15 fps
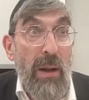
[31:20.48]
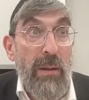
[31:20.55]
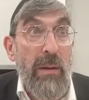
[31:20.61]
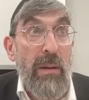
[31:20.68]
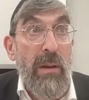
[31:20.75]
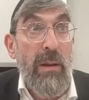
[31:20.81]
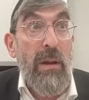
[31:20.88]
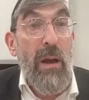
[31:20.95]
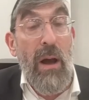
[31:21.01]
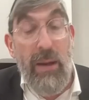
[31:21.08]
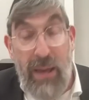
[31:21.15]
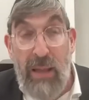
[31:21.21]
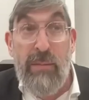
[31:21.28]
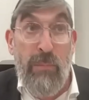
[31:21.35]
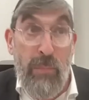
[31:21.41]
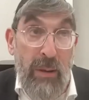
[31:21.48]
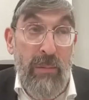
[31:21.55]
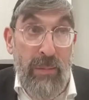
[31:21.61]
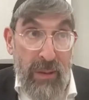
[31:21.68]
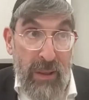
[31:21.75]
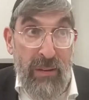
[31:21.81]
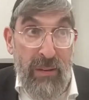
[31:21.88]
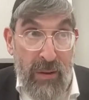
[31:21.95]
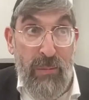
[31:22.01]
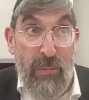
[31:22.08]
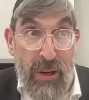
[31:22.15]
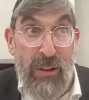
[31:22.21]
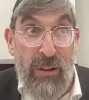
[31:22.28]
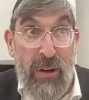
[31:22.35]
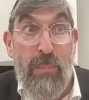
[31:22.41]
What? Again, we
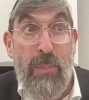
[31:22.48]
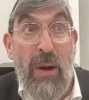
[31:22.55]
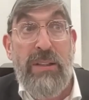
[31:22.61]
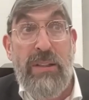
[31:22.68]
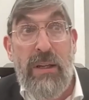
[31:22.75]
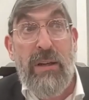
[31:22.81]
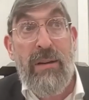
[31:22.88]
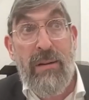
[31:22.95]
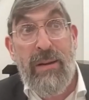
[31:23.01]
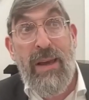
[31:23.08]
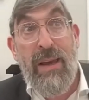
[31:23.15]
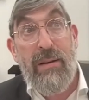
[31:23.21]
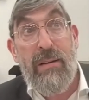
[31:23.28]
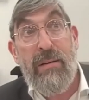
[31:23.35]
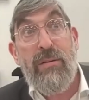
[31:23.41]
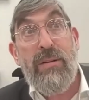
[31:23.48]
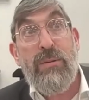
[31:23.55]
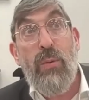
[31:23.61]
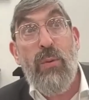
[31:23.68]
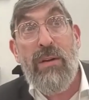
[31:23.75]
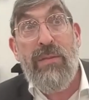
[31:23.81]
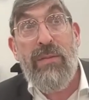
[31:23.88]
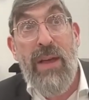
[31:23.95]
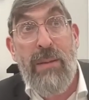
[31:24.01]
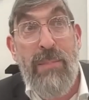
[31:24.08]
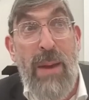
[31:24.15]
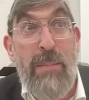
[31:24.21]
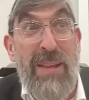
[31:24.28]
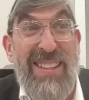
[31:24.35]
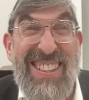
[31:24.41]
can learn a pasuk again, because one of them,
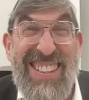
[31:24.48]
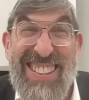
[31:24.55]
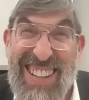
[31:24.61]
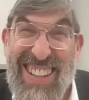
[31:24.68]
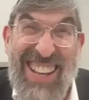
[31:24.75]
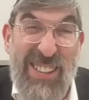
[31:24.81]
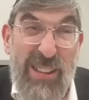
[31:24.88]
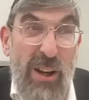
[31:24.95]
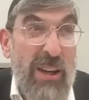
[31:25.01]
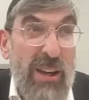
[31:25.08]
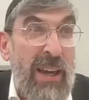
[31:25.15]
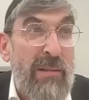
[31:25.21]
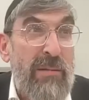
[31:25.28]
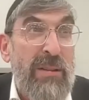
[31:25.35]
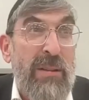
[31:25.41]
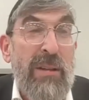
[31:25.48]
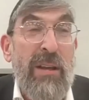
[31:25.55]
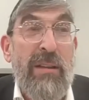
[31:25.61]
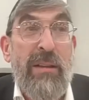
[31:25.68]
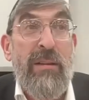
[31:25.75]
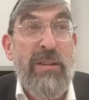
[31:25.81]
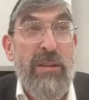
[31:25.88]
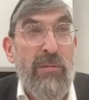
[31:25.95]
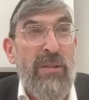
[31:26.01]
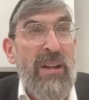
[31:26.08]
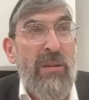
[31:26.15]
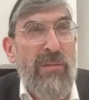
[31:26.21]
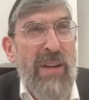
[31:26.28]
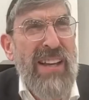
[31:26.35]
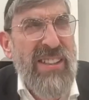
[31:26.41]
maybe it's the chazaka here, there's a
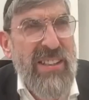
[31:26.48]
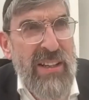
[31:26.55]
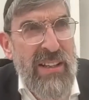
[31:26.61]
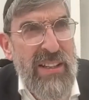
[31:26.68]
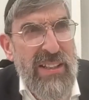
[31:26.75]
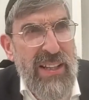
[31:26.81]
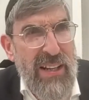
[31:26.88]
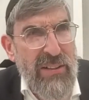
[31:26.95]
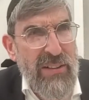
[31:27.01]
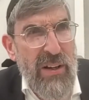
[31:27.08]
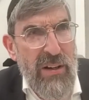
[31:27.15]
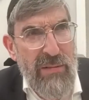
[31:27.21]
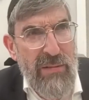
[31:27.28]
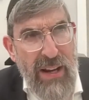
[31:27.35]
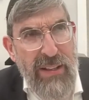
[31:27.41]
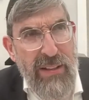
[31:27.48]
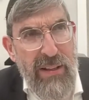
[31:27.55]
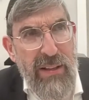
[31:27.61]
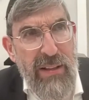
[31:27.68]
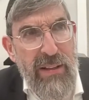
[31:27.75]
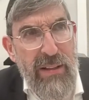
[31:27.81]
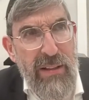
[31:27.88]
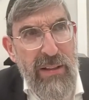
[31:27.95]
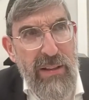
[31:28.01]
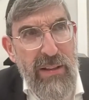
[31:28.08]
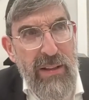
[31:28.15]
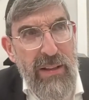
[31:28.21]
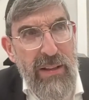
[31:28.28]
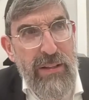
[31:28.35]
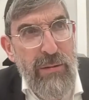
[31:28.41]
little reis in this chazaka, right?
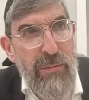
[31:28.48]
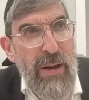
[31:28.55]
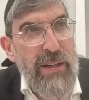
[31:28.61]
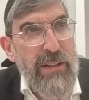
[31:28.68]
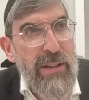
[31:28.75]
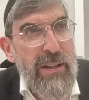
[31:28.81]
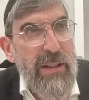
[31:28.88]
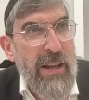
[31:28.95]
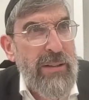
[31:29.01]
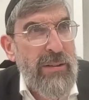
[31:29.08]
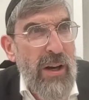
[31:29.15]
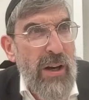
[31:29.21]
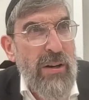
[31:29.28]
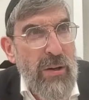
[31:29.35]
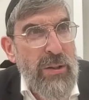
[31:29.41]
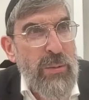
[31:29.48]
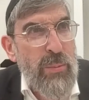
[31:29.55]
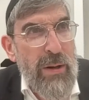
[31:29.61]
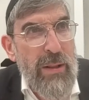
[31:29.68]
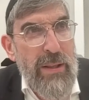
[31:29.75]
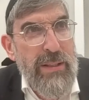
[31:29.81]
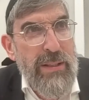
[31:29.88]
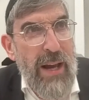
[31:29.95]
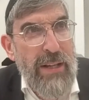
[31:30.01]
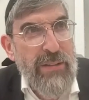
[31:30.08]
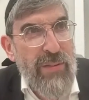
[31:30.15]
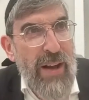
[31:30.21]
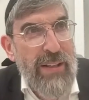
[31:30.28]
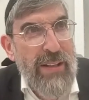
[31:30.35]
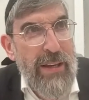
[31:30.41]
There's a reis in the chazaka, because one of these
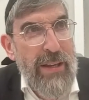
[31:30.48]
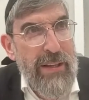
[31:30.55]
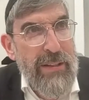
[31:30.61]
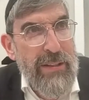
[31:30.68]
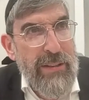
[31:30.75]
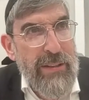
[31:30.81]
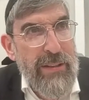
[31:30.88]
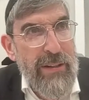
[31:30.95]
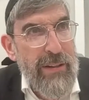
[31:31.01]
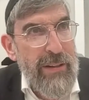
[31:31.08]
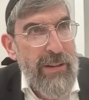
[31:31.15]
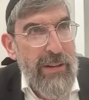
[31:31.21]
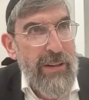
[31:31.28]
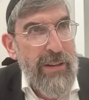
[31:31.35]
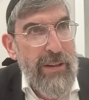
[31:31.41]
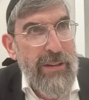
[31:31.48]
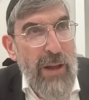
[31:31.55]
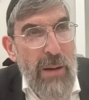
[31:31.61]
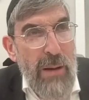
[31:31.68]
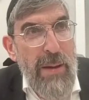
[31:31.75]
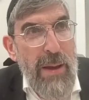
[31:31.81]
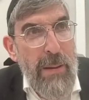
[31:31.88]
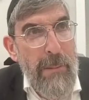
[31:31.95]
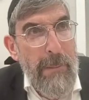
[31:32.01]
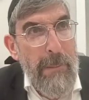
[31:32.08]
guys, Vadai, is tame.